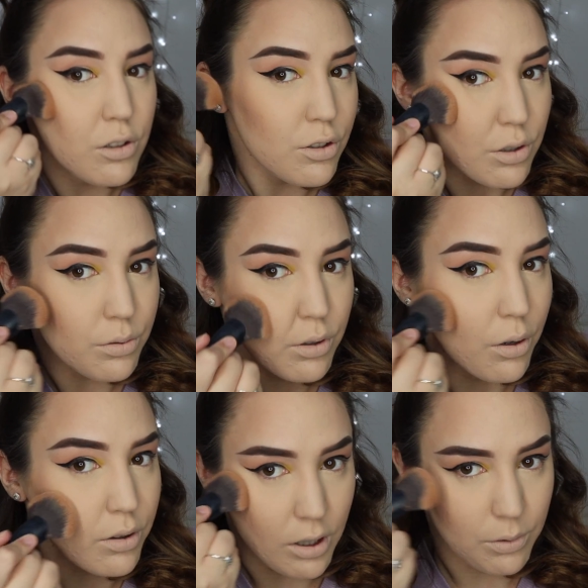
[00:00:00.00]
to
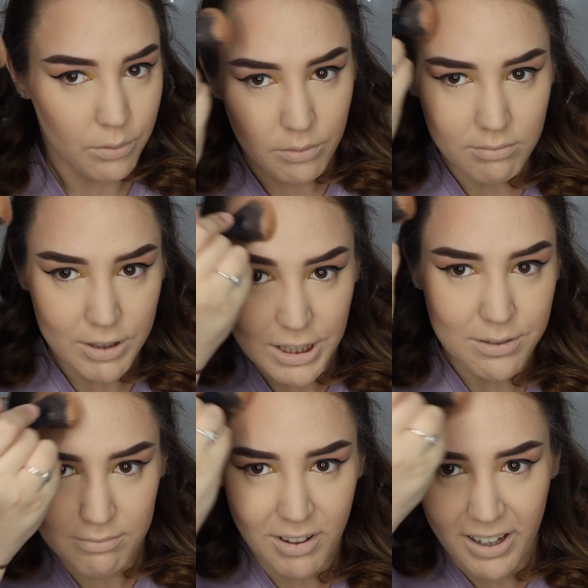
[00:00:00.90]
know that
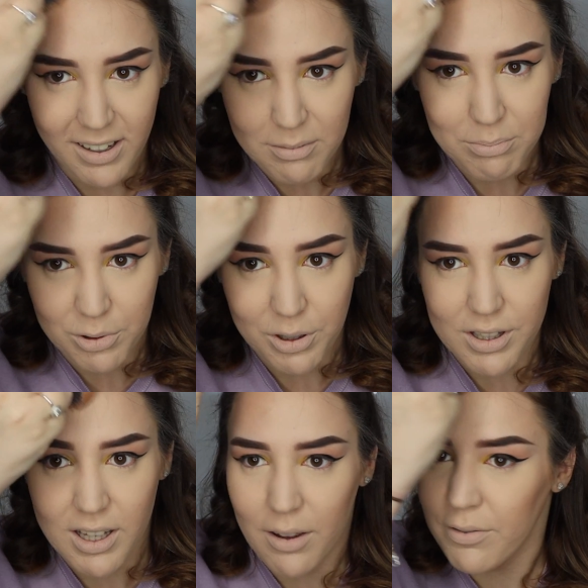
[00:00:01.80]
she's like
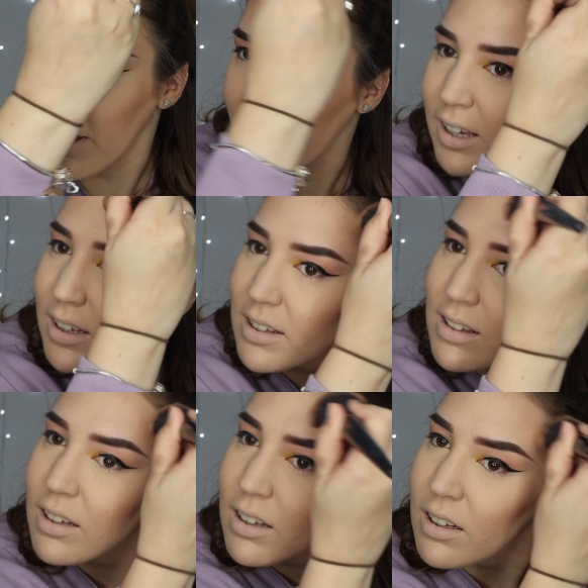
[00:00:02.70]
bronzed her
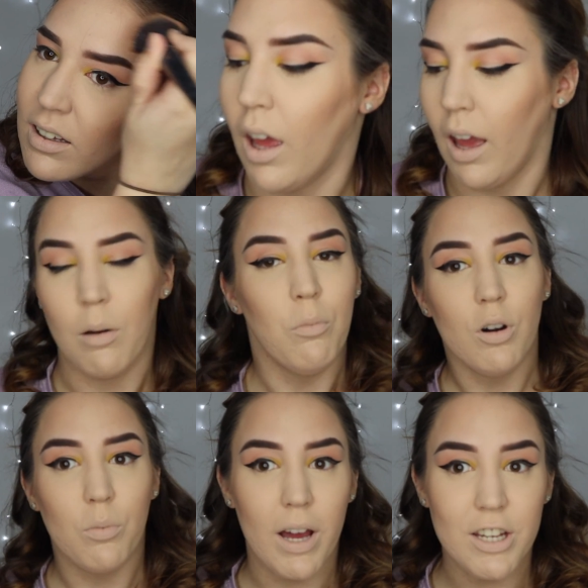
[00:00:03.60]
face. And
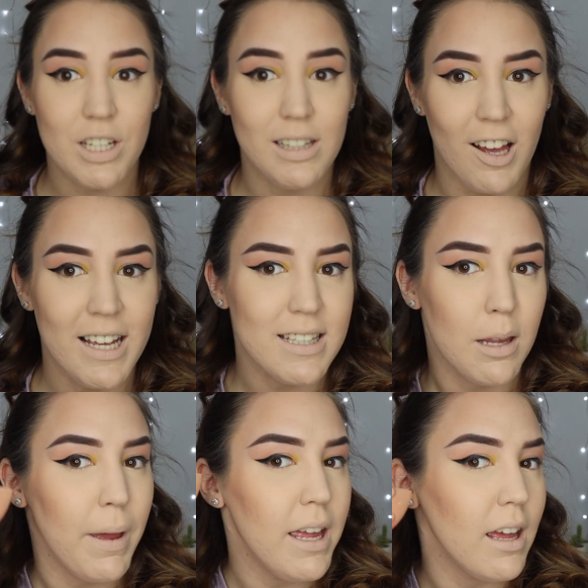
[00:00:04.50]
where she likes
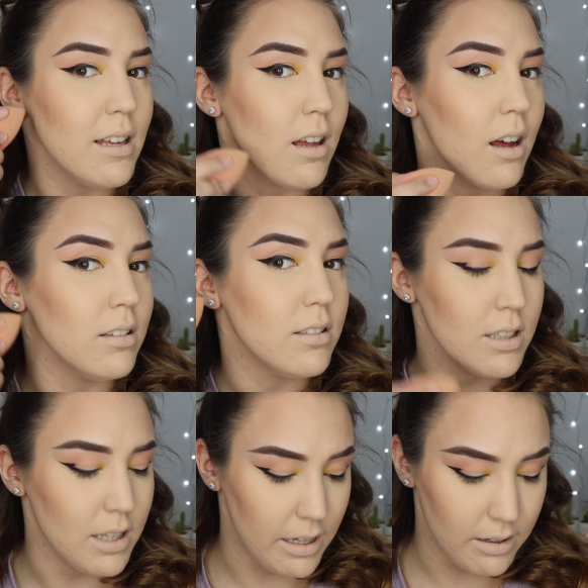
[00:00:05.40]
to bake is
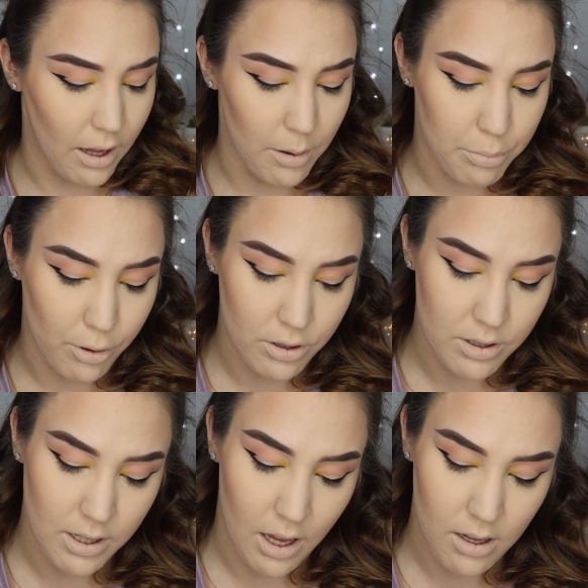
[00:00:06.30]
underneath her
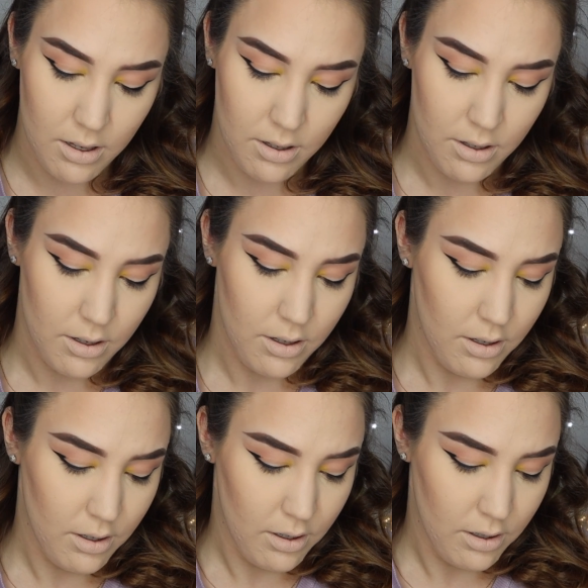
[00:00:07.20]
bronzer.
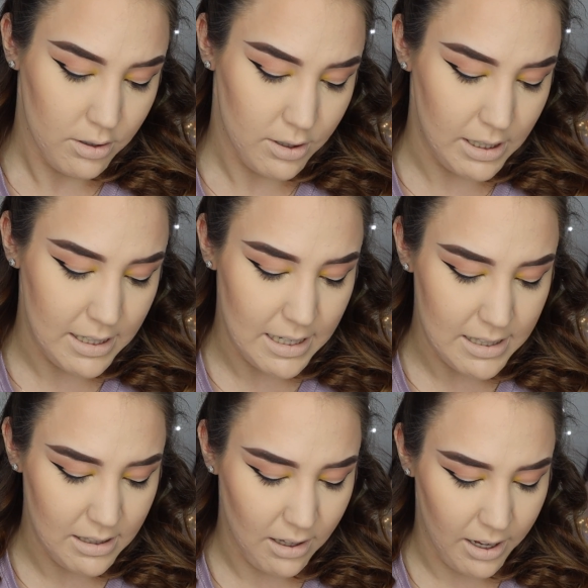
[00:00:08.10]
So this
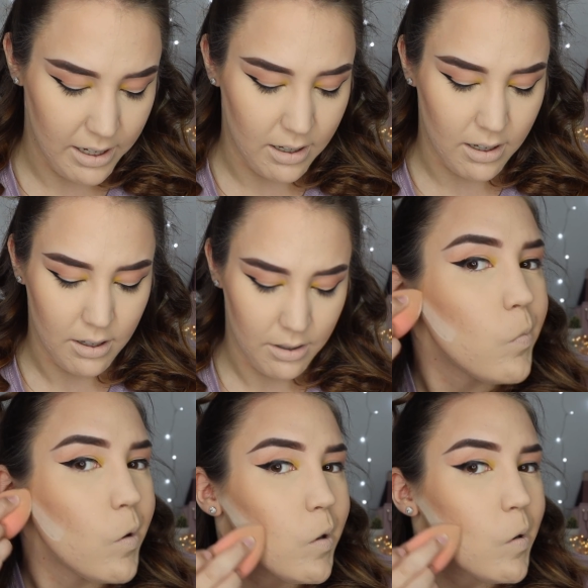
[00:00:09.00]
isn't like,
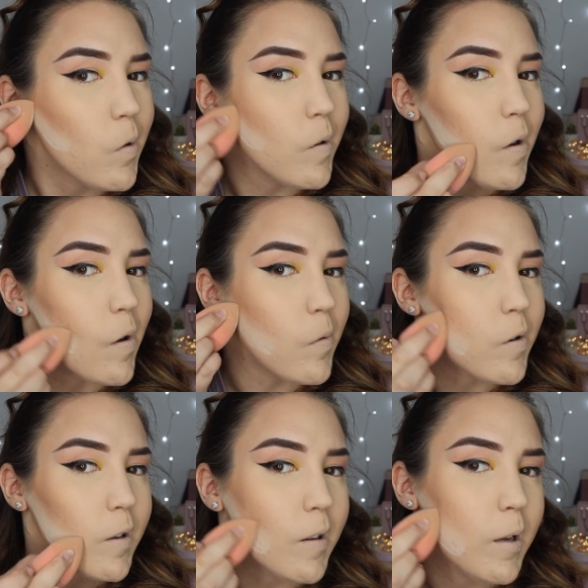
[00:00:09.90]
I don't quite know how I'm
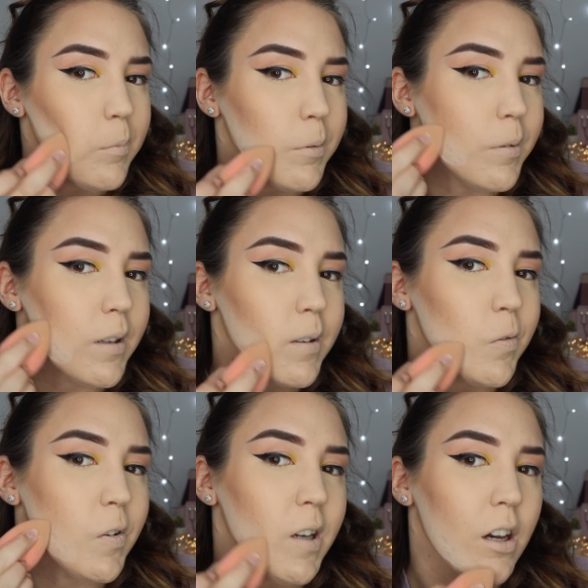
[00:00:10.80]
going to label this
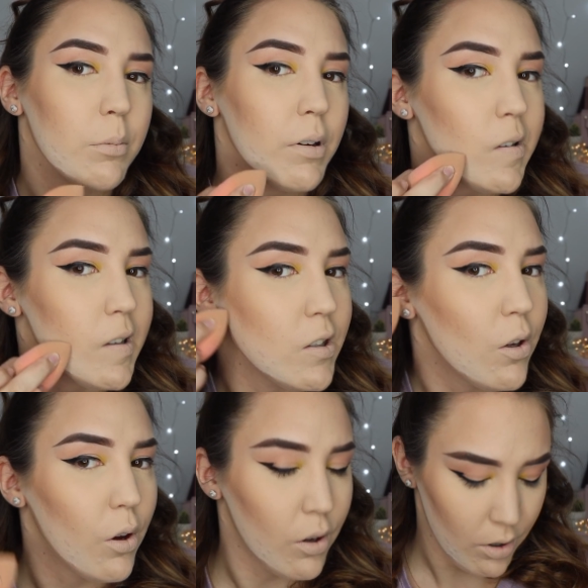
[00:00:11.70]
video because it's
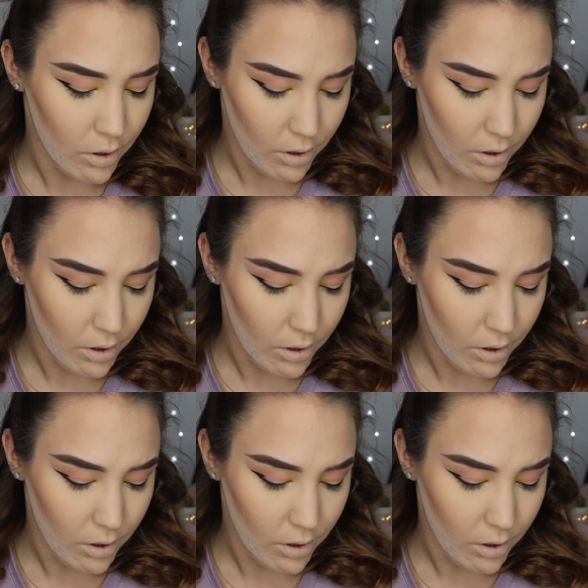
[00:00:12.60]
not